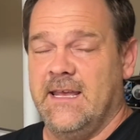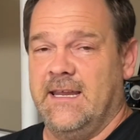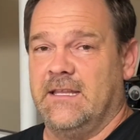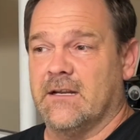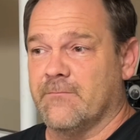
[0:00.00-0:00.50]

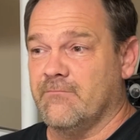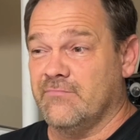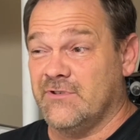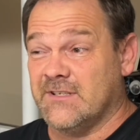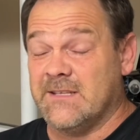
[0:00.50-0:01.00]
and they're
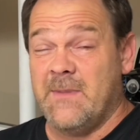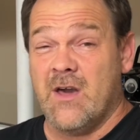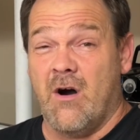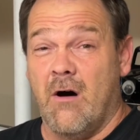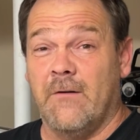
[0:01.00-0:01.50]
just
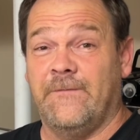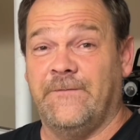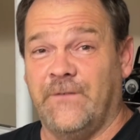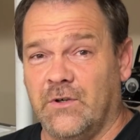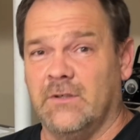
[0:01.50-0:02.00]
about all
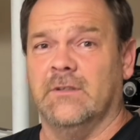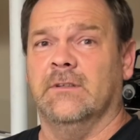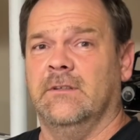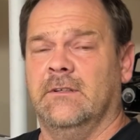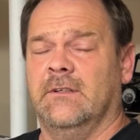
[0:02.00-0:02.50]
full.
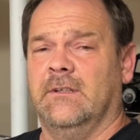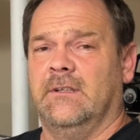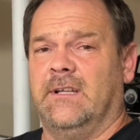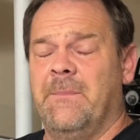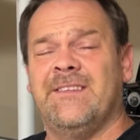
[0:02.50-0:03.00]

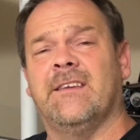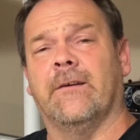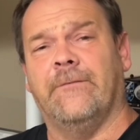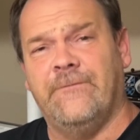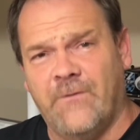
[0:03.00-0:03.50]
I'm about to get
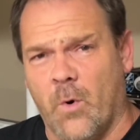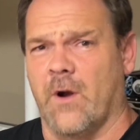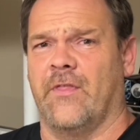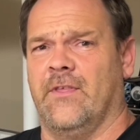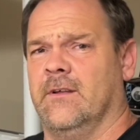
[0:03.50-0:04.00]
a
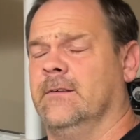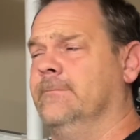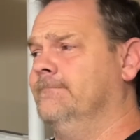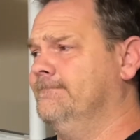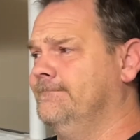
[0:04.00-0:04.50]
fourth.
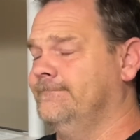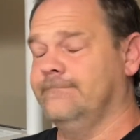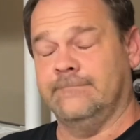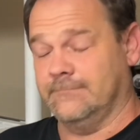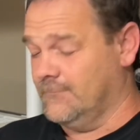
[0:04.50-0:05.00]

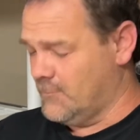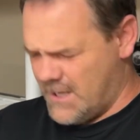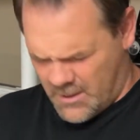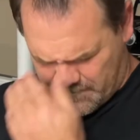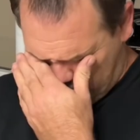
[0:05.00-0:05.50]
Wow.